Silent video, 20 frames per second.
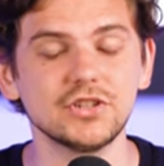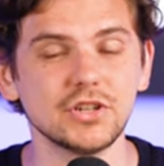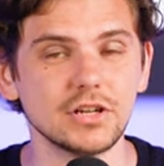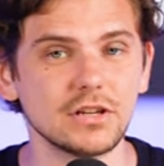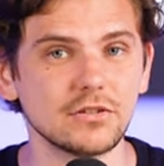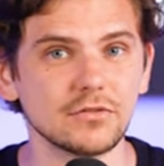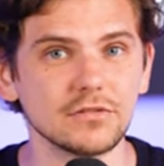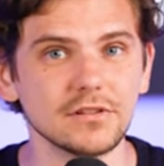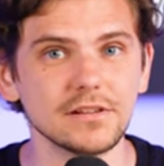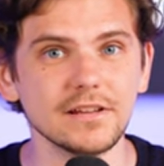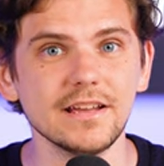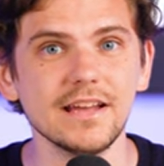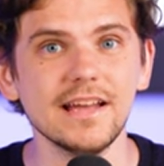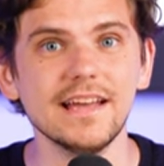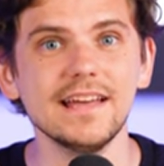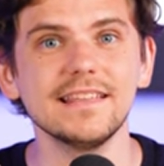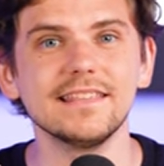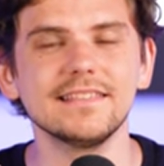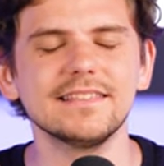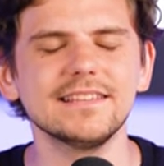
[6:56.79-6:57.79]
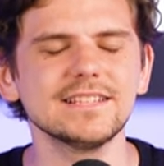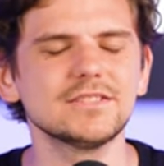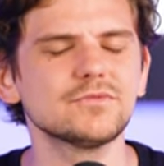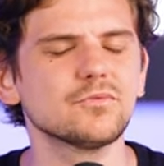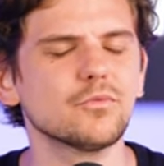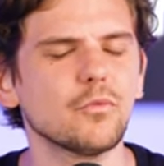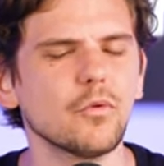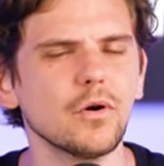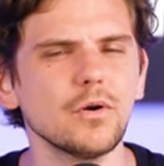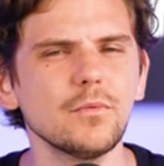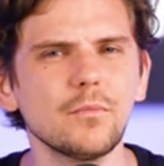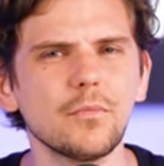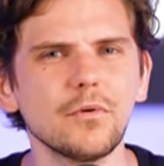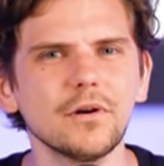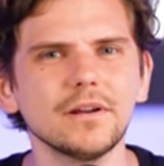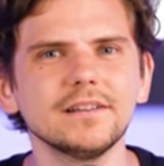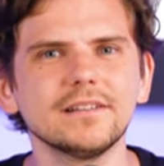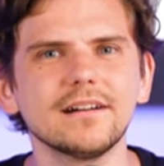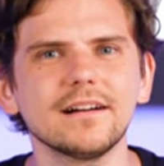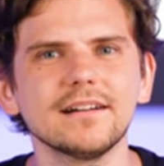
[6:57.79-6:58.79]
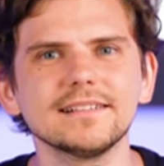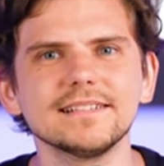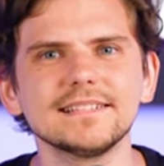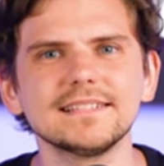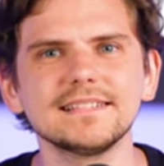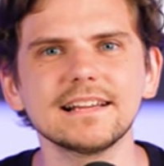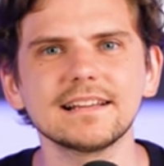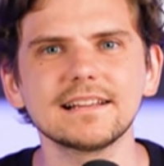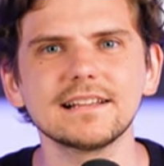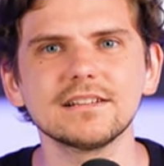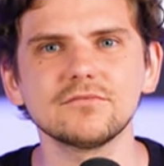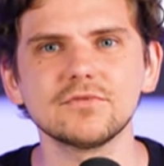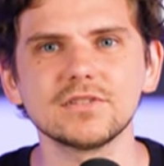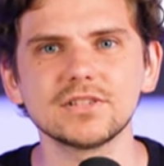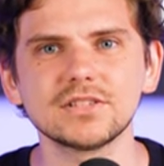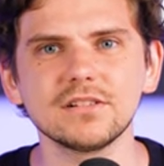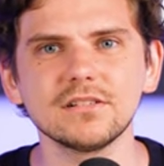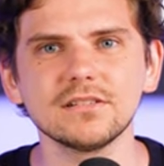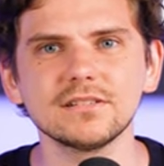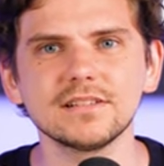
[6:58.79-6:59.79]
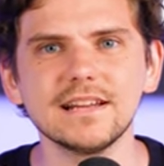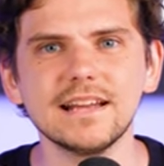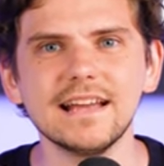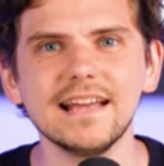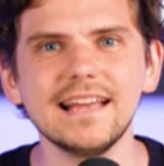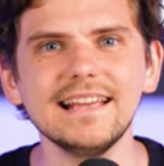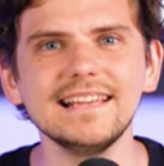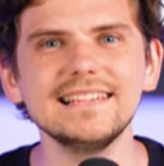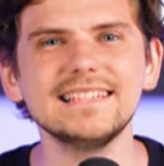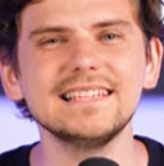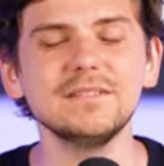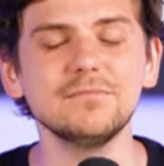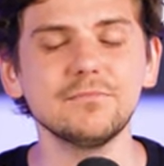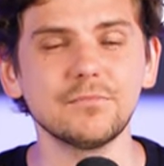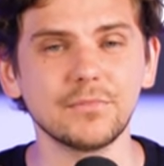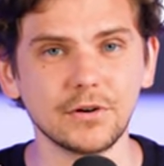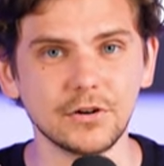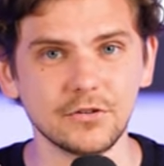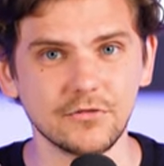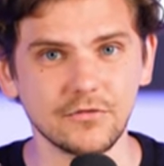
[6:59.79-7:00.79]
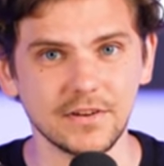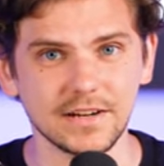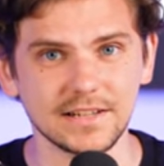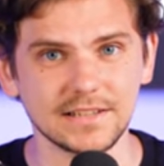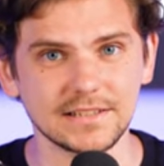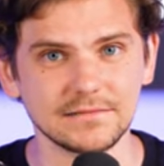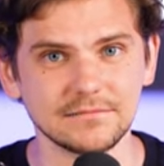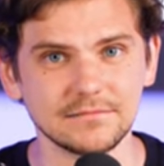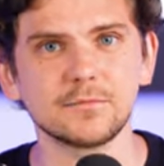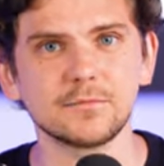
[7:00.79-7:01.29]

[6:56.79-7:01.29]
generally, this one point nine second result isn't perfect.